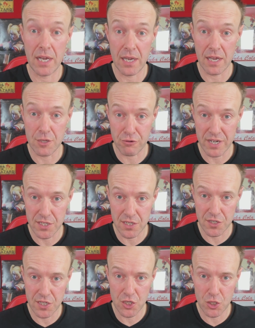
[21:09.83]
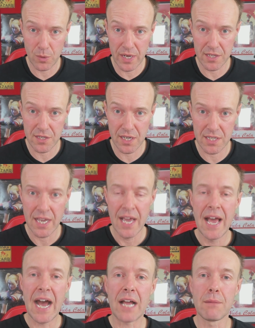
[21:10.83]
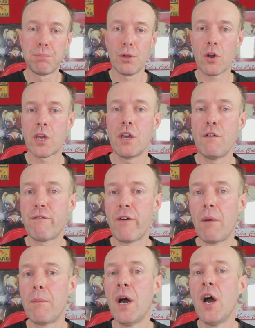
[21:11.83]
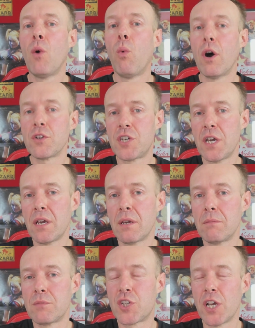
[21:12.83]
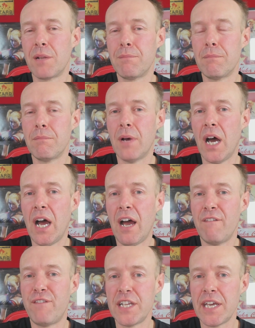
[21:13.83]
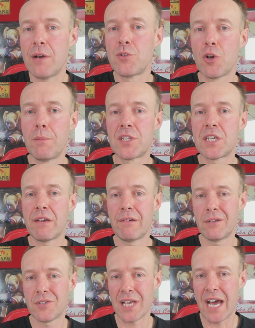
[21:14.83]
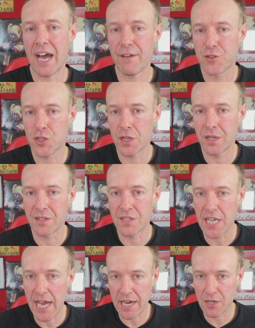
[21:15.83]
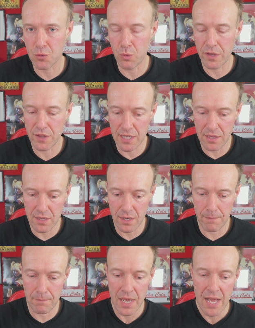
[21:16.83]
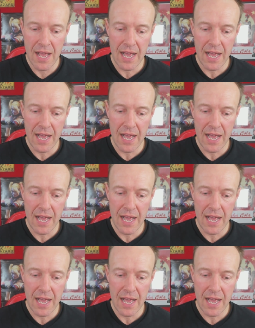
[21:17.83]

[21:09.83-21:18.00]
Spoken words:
address is situated and block you from watching certain videos or materials that have certain tags within them.